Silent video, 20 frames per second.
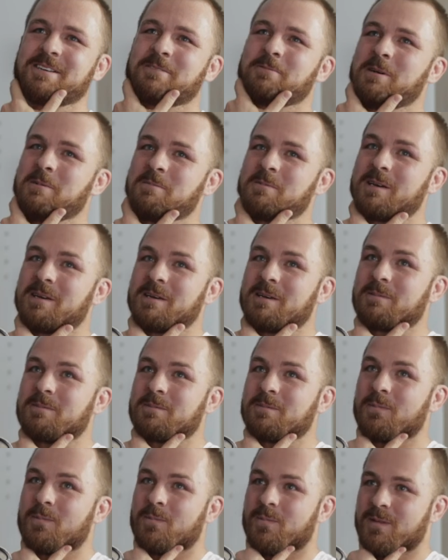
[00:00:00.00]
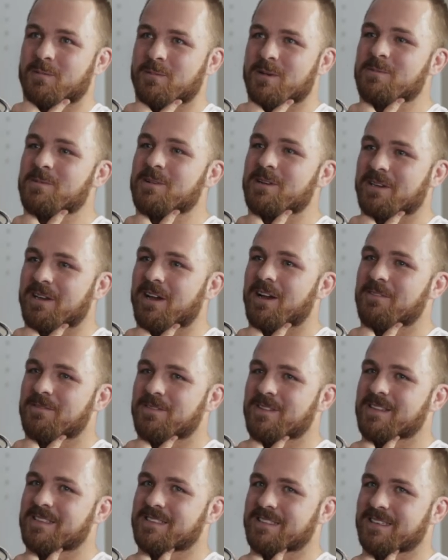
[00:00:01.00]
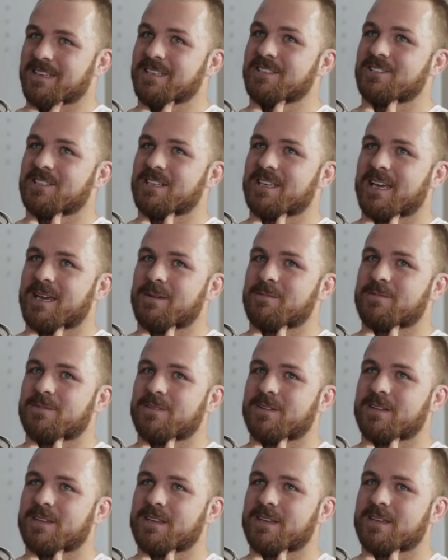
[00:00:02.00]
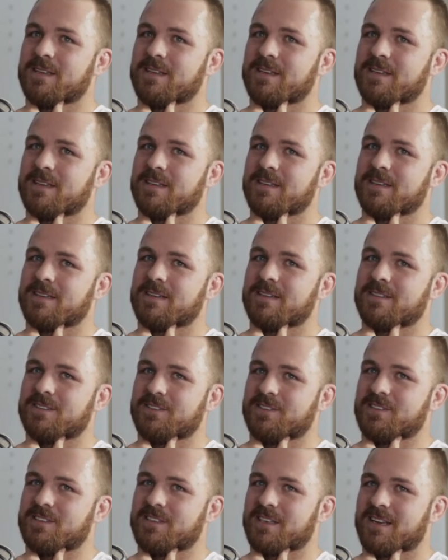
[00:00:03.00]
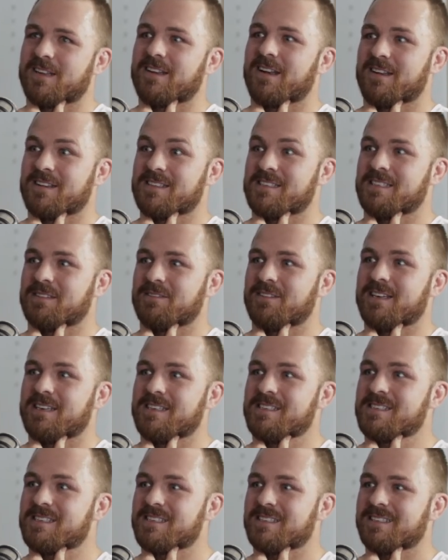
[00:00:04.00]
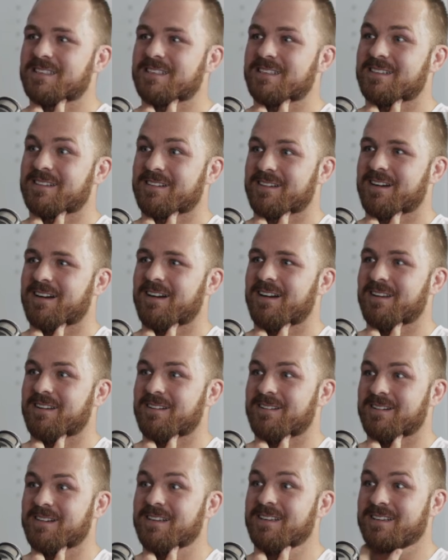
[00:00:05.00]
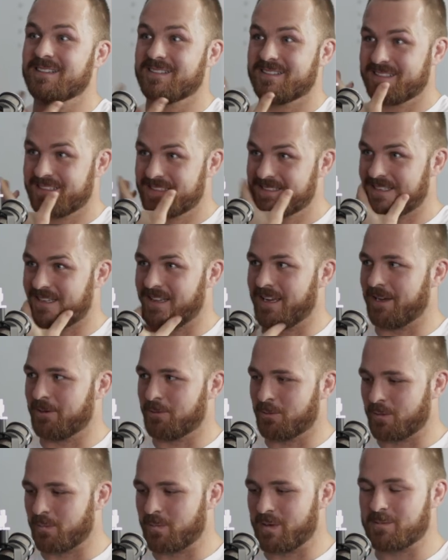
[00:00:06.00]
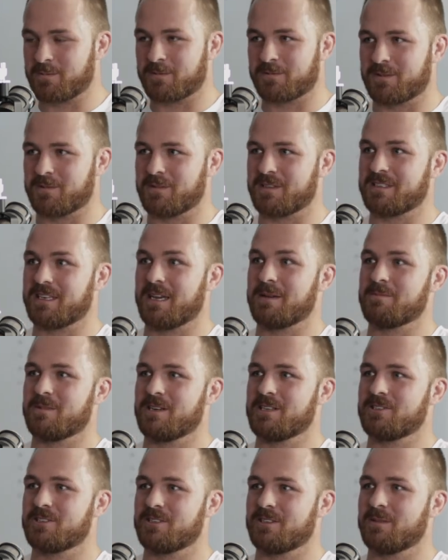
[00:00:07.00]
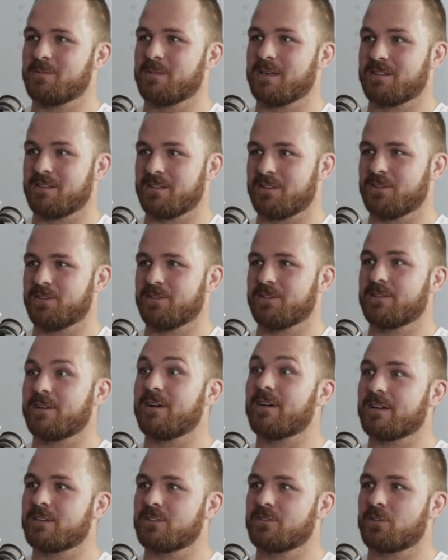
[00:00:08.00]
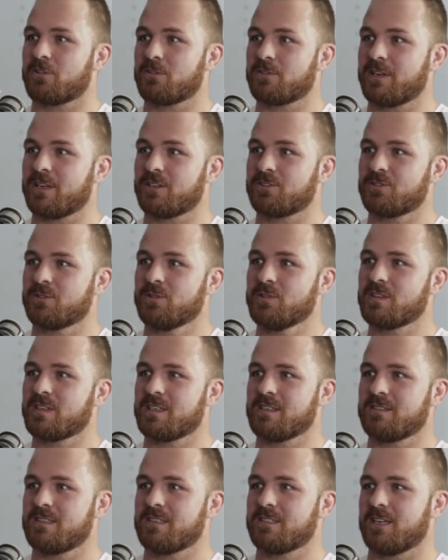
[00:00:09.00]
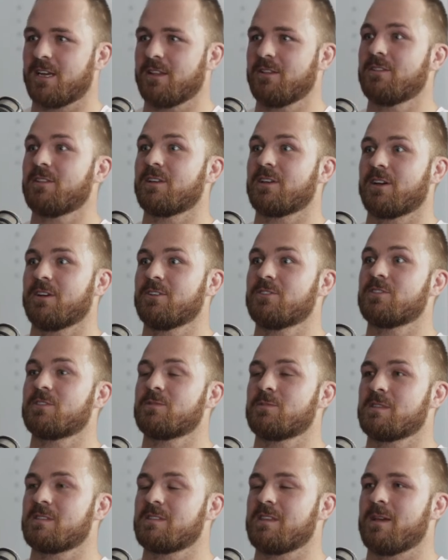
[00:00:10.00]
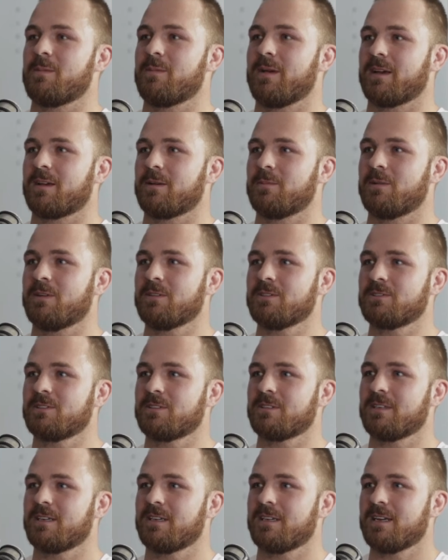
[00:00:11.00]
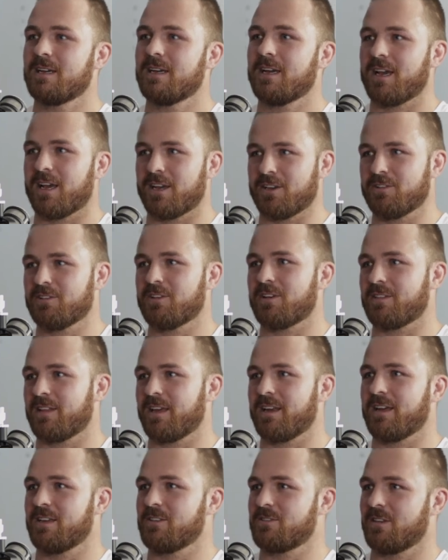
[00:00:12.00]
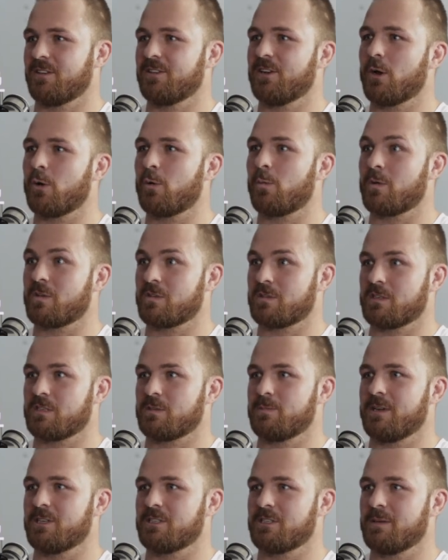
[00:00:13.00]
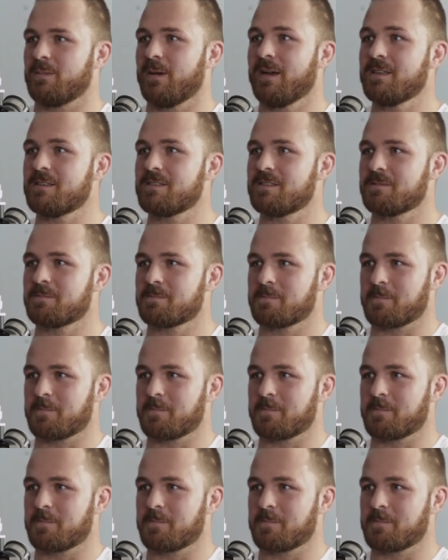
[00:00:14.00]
When we were going for the selection camp for the New Zealand under-17s, Carl and I. So they had all the people from the same region, and we had to do like contact drills against each other, and the coaches would stand back and watch. Yeah. And you know, at that age, like no one wants to smash their mates.